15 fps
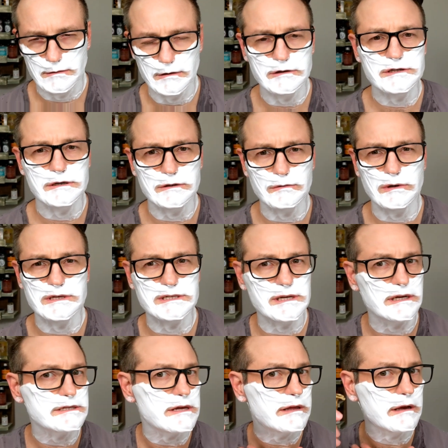Closer to
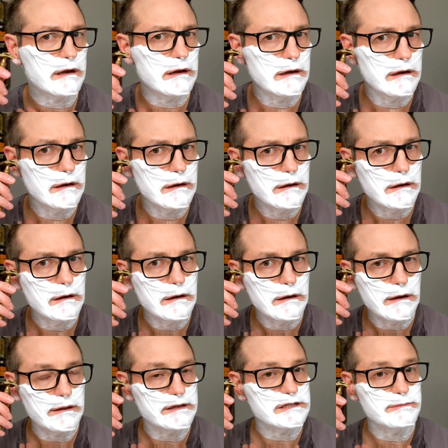26, I think. And
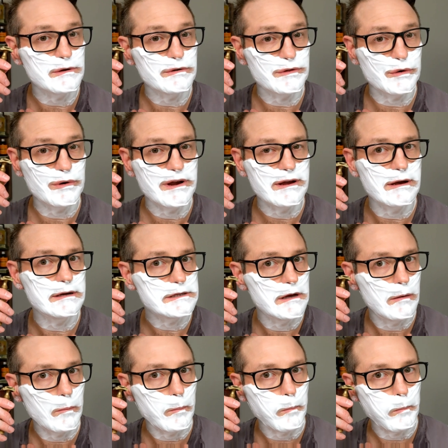this will be with the grain, guys.